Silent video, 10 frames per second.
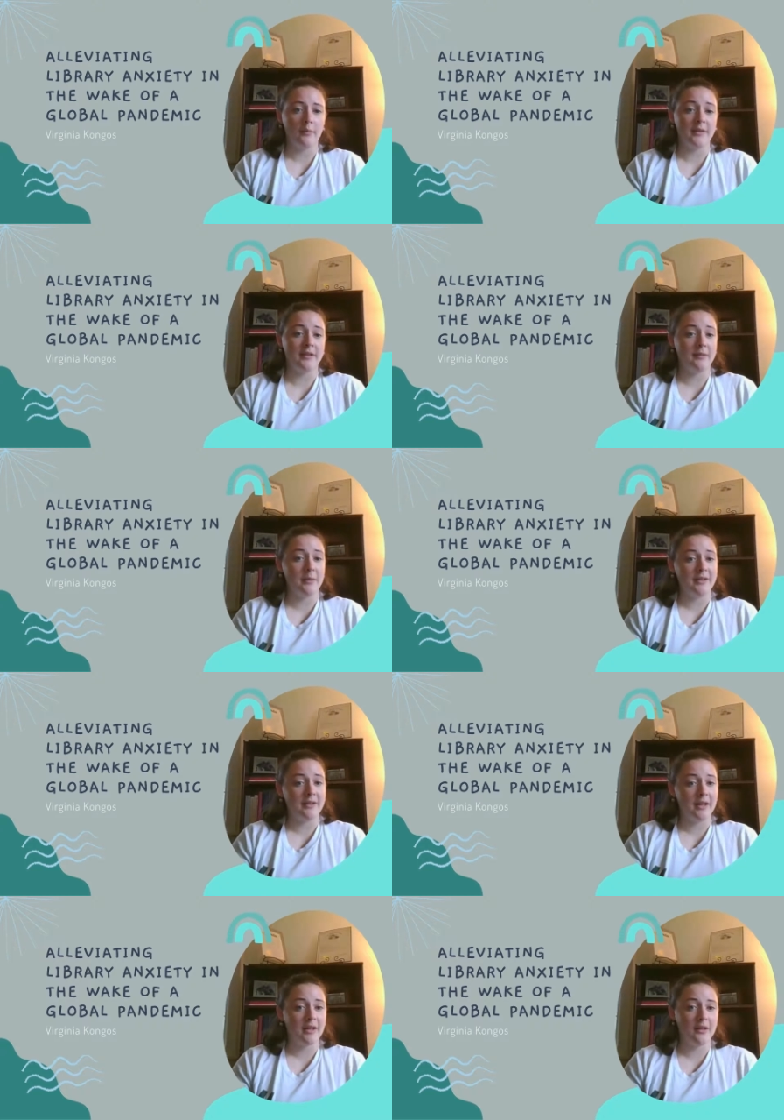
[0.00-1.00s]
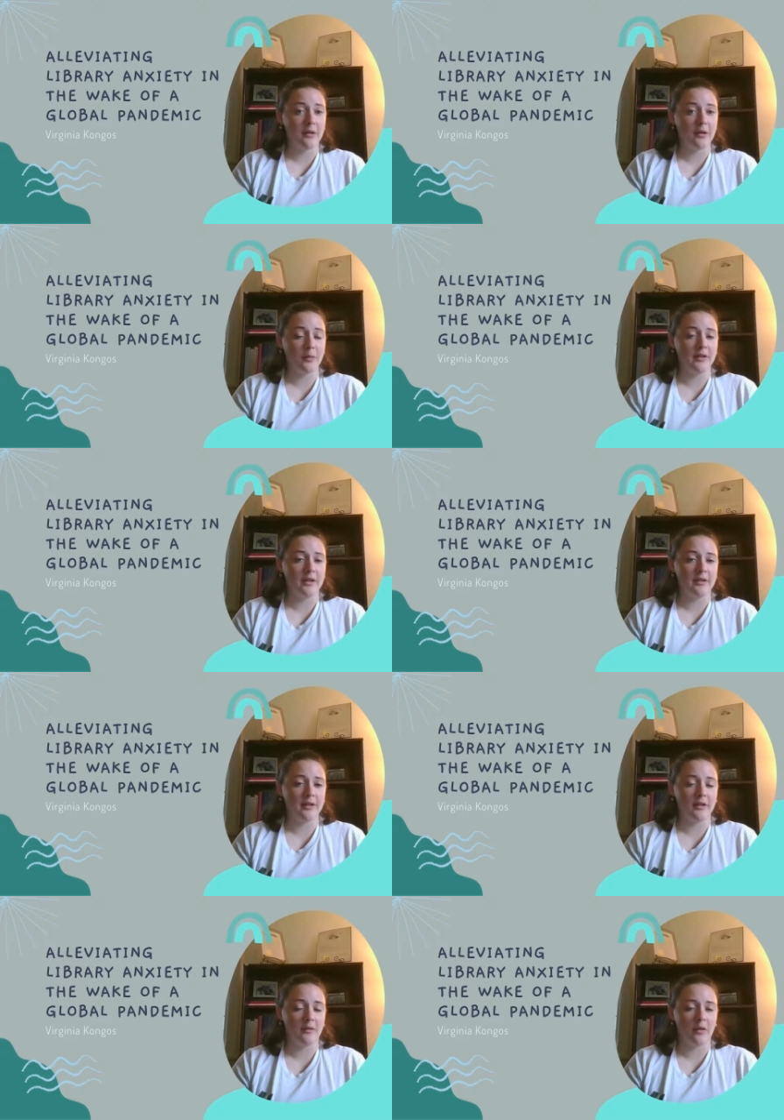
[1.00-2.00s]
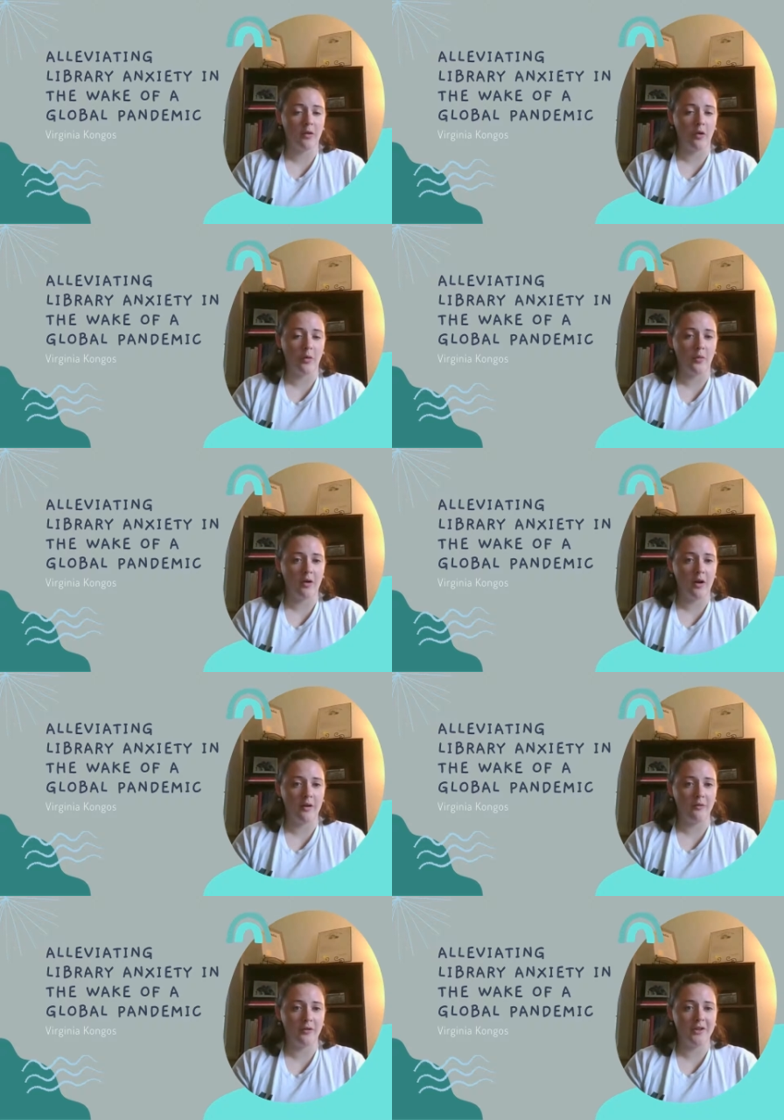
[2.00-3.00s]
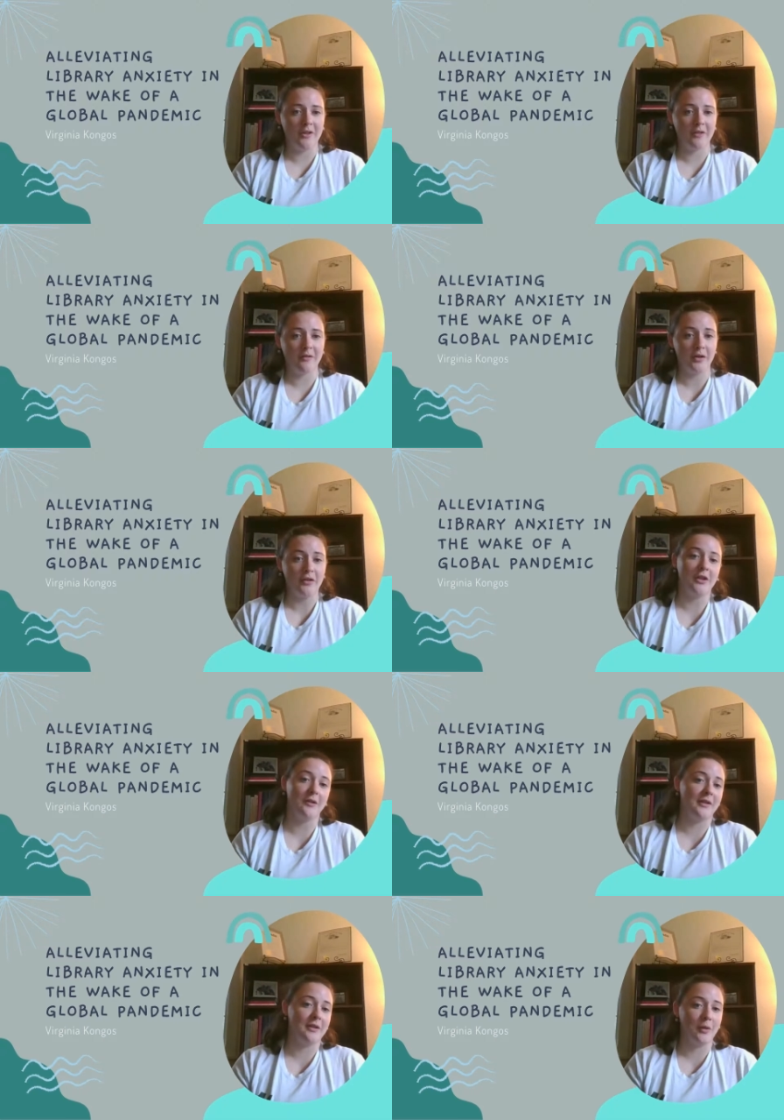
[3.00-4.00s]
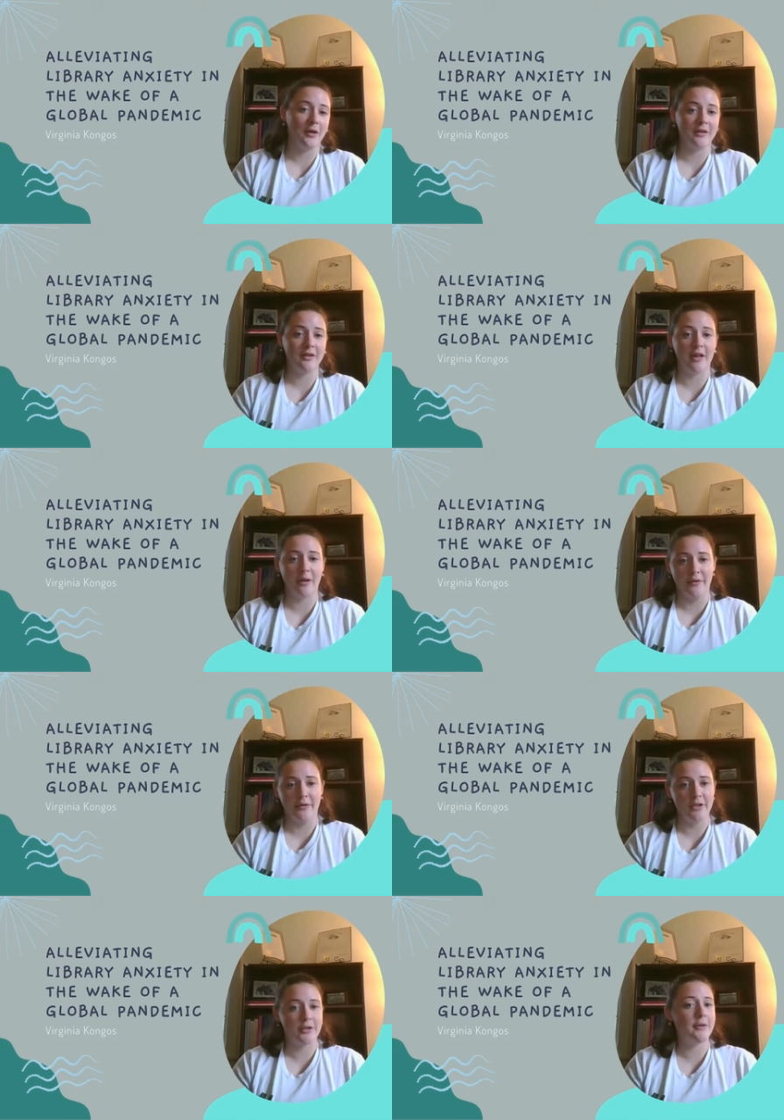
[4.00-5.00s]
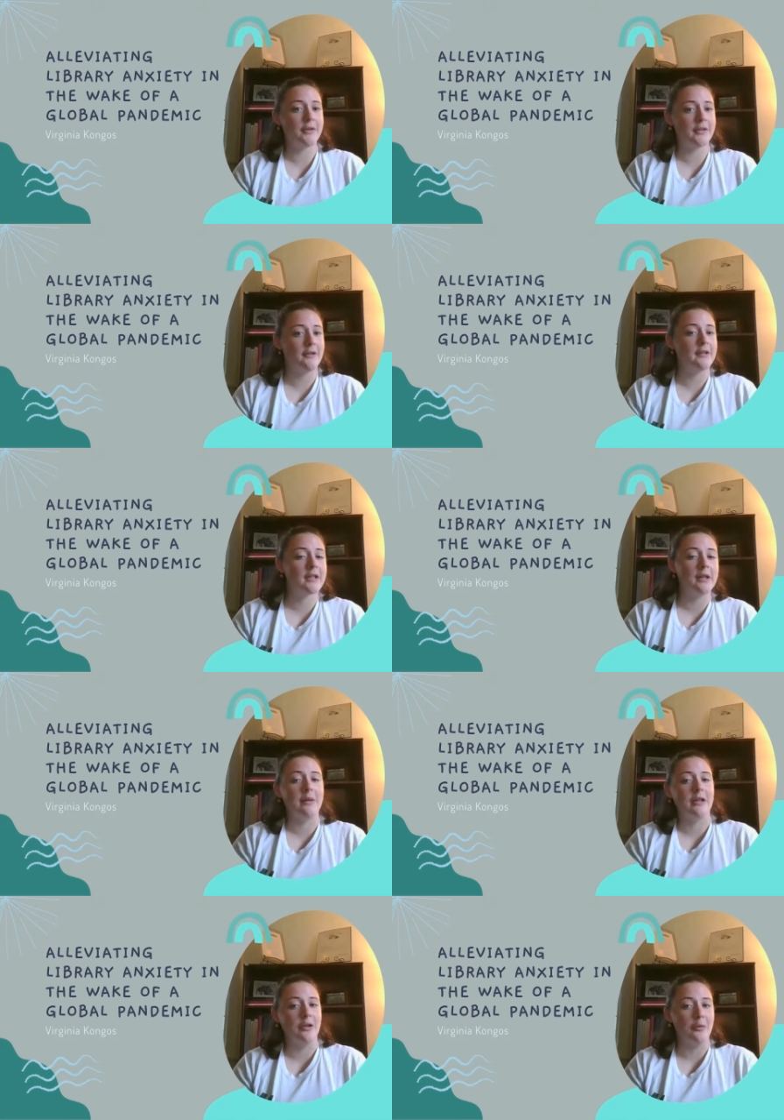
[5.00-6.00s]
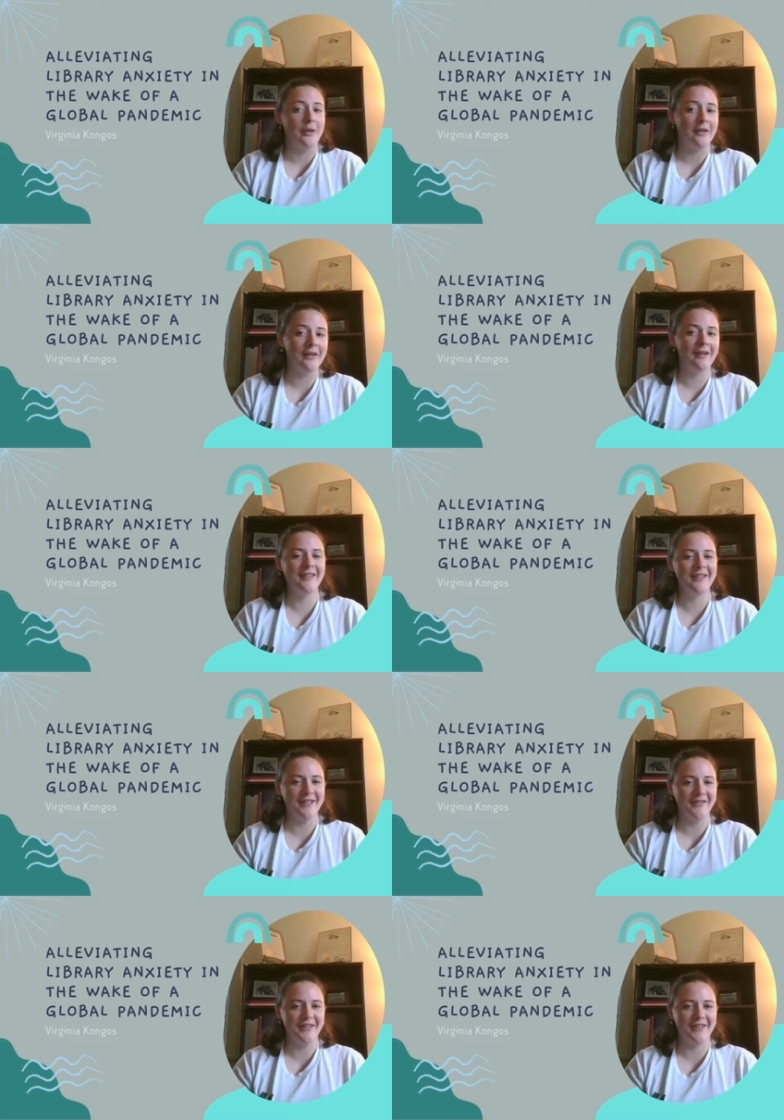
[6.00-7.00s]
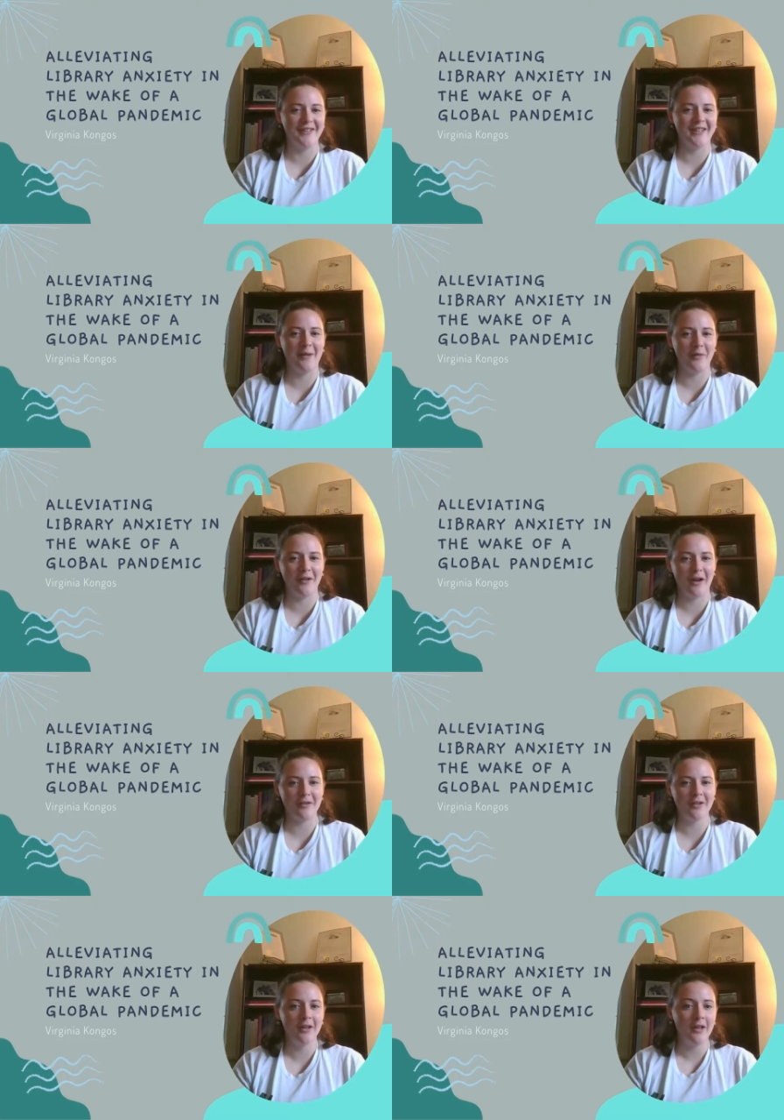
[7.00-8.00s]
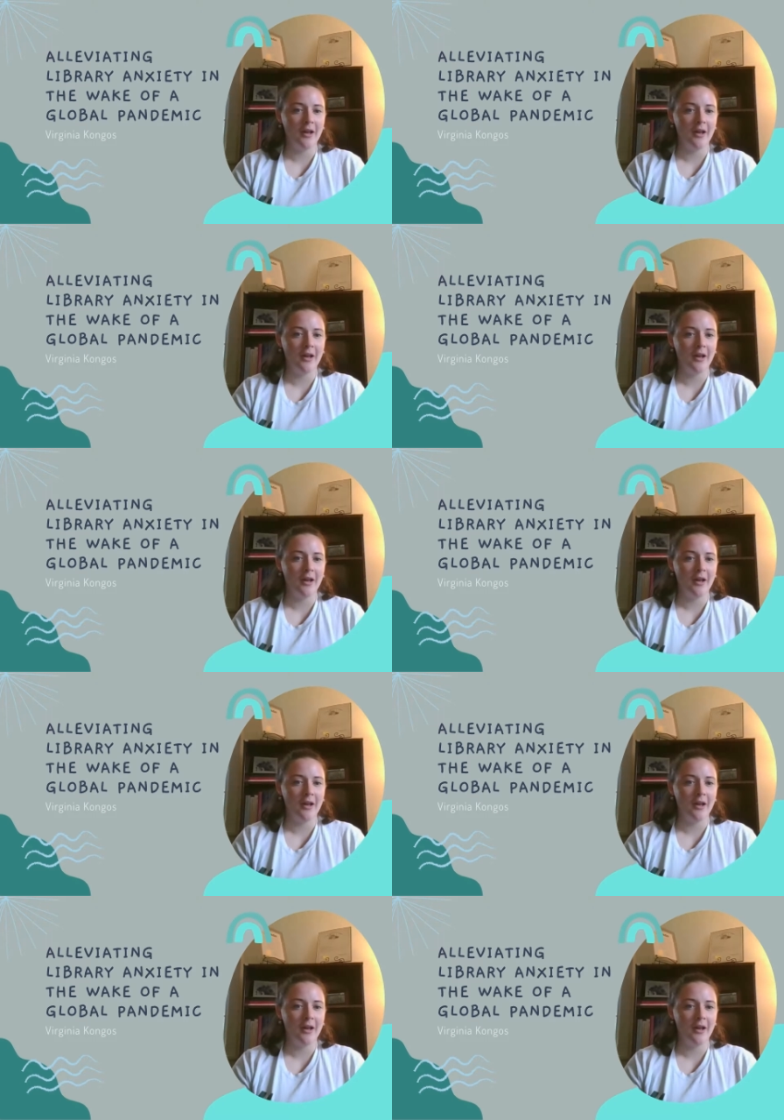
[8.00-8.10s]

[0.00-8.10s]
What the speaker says: This is my second year presenting the OPAL Conference. First year was in person, now we're virtual, so it's going to be a little bit different this time around.